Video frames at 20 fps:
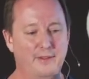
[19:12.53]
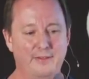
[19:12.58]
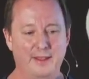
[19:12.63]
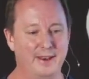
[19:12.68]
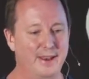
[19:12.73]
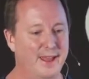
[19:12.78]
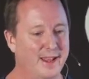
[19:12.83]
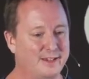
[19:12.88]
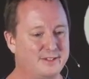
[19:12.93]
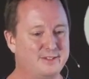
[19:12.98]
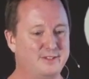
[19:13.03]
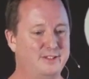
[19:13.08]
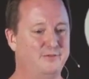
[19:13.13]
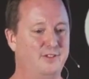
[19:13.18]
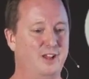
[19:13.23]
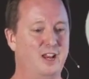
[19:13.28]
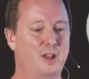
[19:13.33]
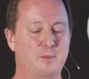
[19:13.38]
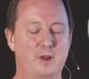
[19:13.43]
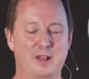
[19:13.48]
their next
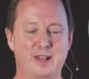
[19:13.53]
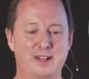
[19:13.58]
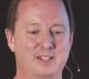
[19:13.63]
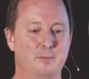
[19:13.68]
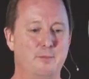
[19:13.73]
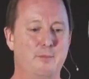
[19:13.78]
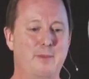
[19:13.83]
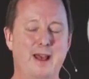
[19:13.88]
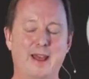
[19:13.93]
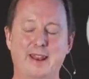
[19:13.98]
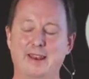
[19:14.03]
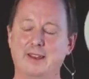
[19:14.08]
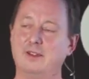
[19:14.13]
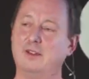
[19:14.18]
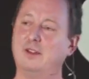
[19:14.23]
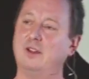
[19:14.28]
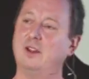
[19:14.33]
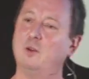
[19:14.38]
development into men